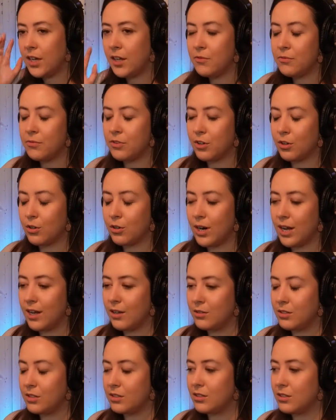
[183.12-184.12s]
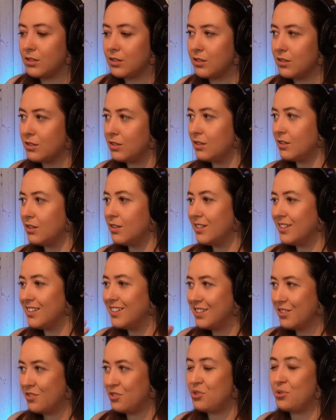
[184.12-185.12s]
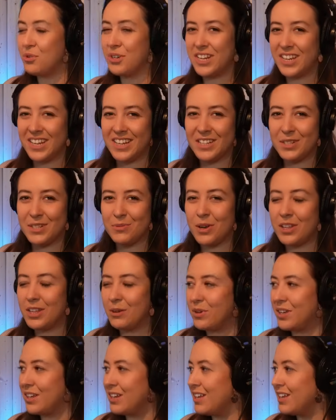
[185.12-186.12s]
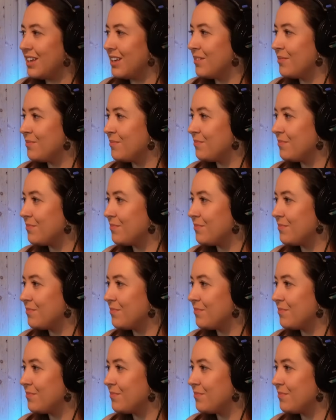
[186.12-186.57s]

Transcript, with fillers: love the crowd joining in as well that we can hear.